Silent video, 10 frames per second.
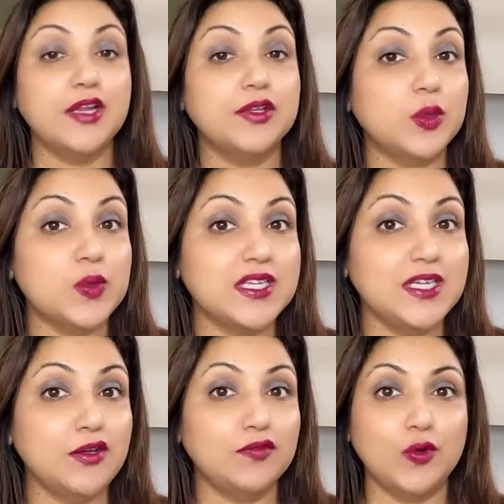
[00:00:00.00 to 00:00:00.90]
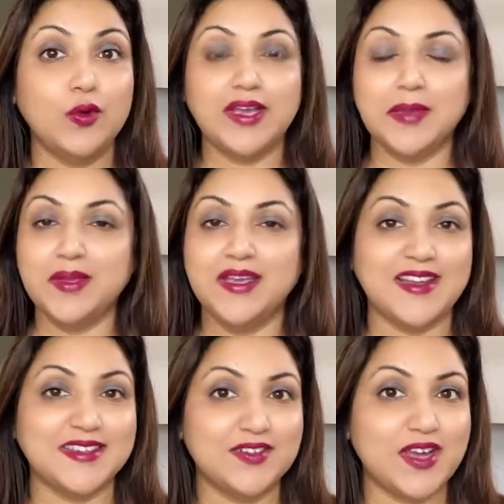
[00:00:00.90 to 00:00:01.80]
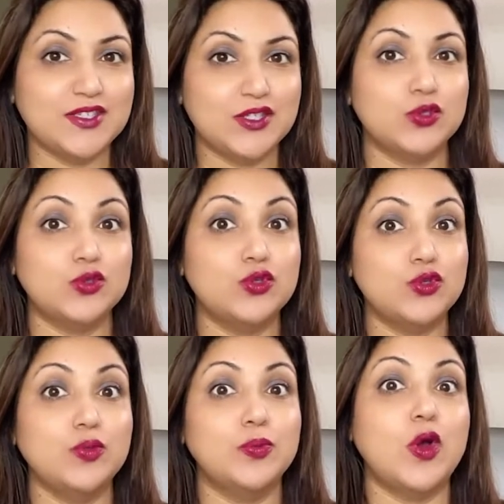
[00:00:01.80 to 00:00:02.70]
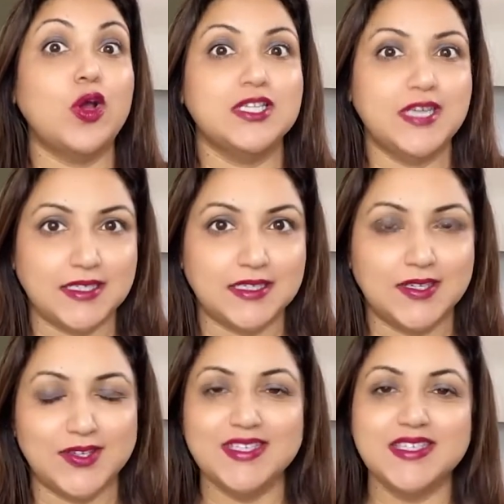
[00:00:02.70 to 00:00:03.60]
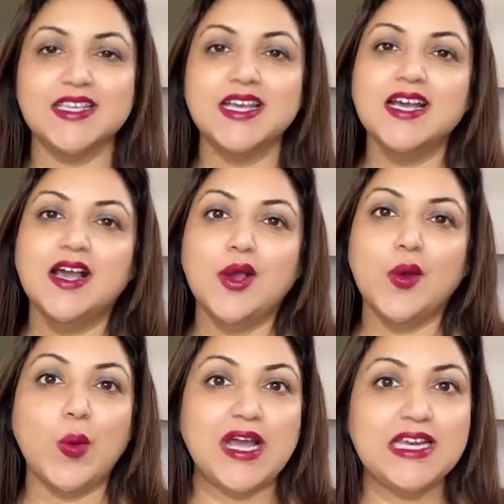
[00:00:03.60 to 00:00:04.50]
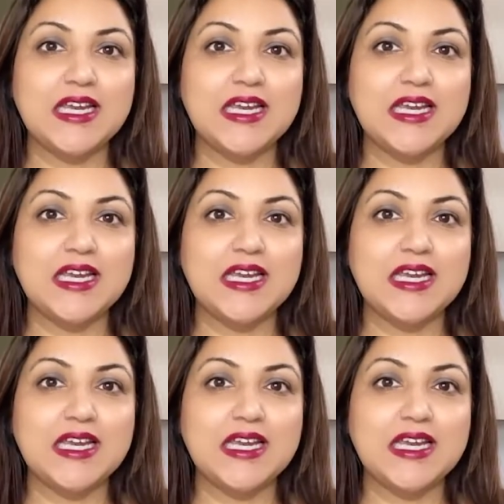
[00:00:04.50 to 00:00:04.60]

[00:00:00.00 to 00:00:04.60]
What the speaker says: the cuisine of Goa can be categorized into two broad categories. One